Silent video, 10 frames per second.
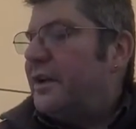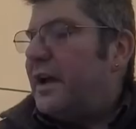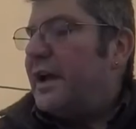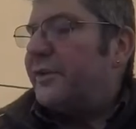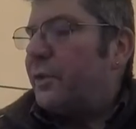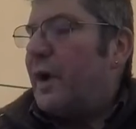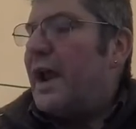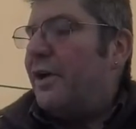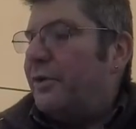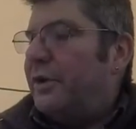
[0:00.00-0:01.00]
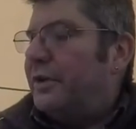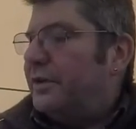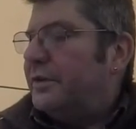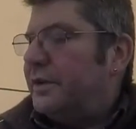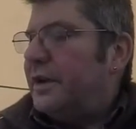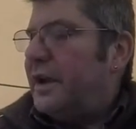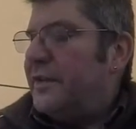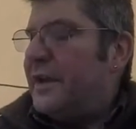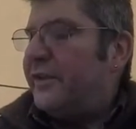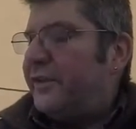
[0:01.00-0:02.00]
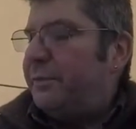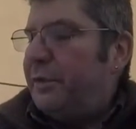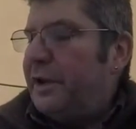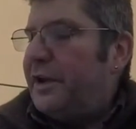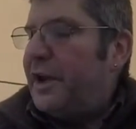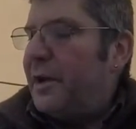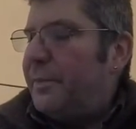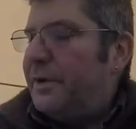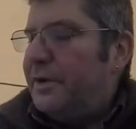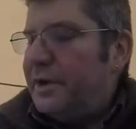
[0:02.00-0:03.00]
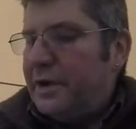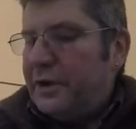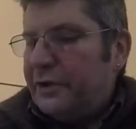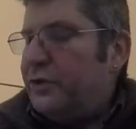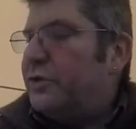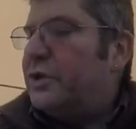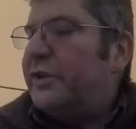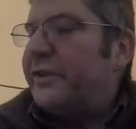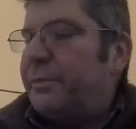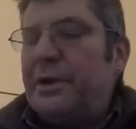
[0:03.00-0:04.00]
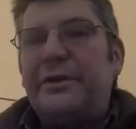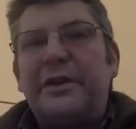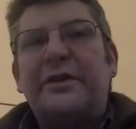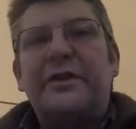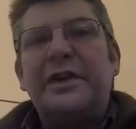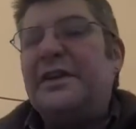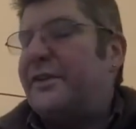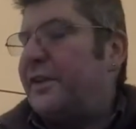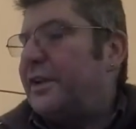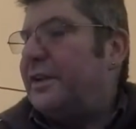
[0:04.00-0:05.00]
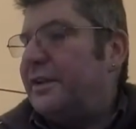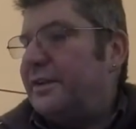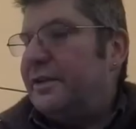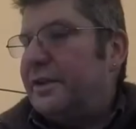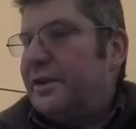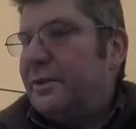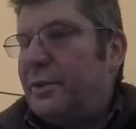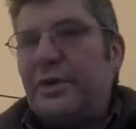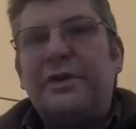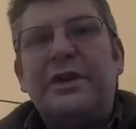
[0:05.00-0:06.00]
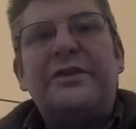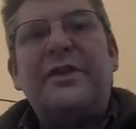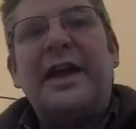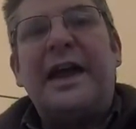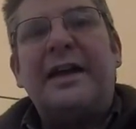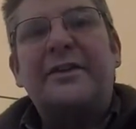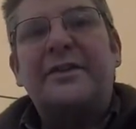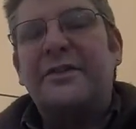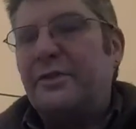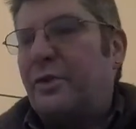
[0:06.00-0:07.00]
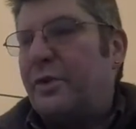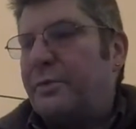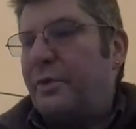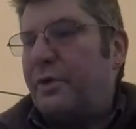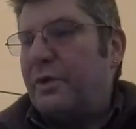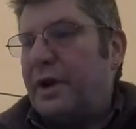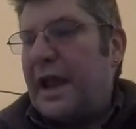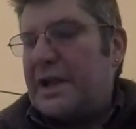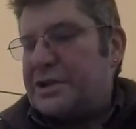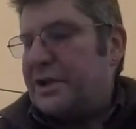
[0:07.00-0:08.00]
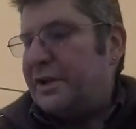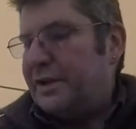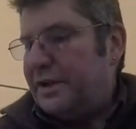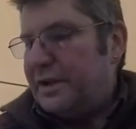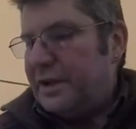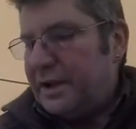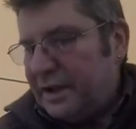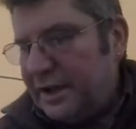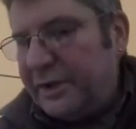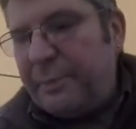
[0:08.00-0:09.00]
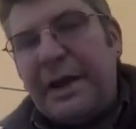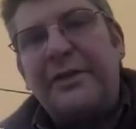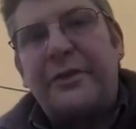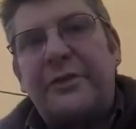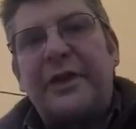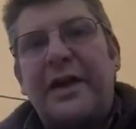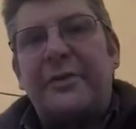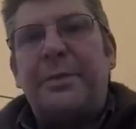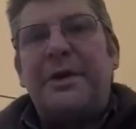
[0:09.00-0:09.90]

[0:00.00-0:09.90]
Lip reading: as a round and then split it up, you could split this easily with a decent axe or hatchet into pencil-sized